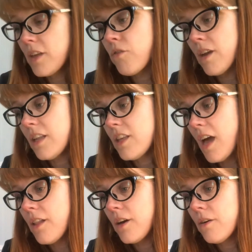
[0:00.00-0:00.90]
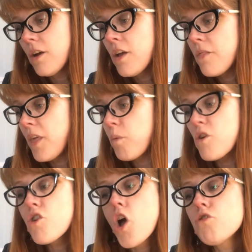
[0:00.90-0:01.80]
green and yellow. They wear
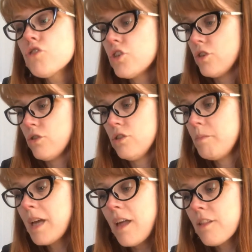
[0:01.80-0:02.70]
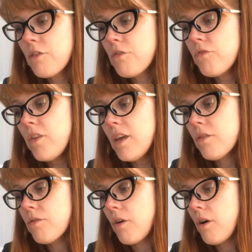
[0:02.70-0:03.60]
no shoes because their feet
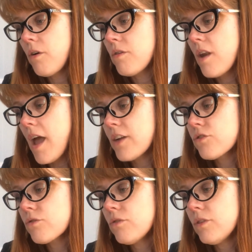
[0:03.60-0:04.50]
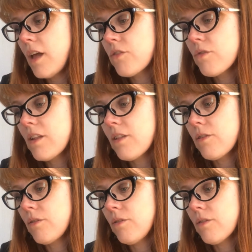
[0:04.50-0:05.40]
grow natural leathery
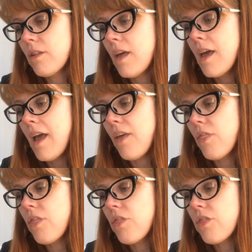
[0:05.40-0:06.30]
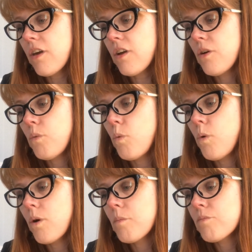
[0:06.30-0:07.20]
soles and thick,
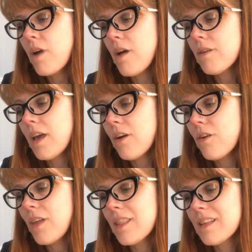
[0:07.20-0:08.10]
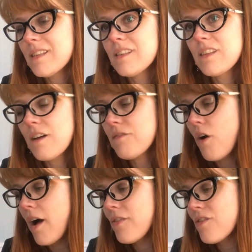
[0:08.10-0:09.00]
warm brown hair like the stuff
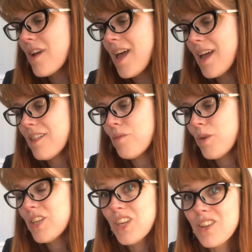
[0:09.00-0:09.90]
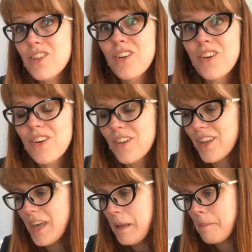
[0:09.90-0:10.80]
on their heads, which is
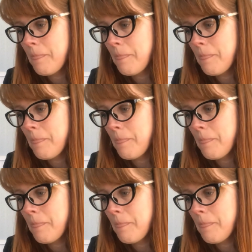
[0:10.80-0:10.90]
curly.